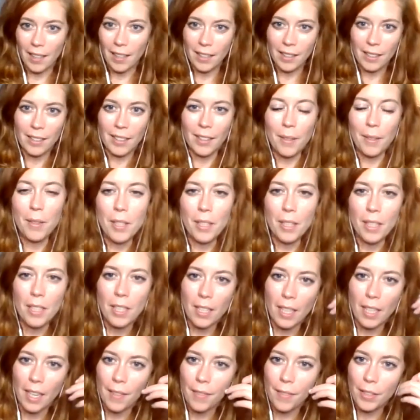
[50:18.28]
it's
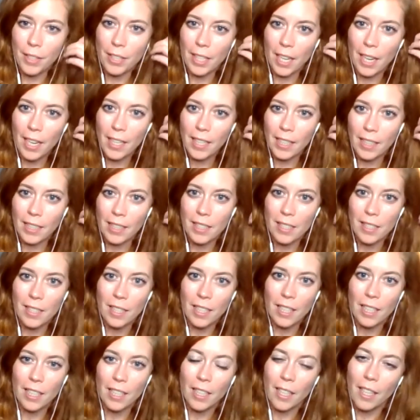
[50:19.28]
kind of exciting to
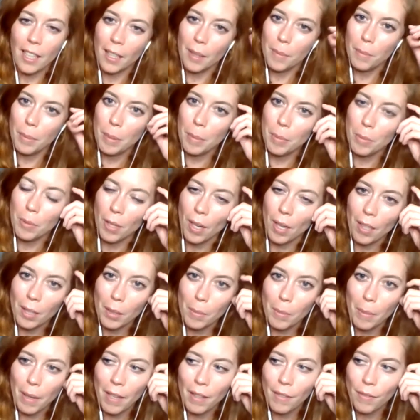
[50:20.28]
see people talking
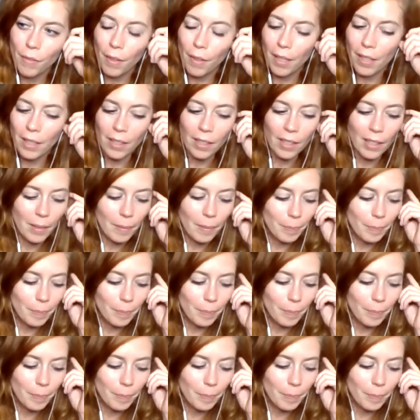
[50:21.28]
about it finally.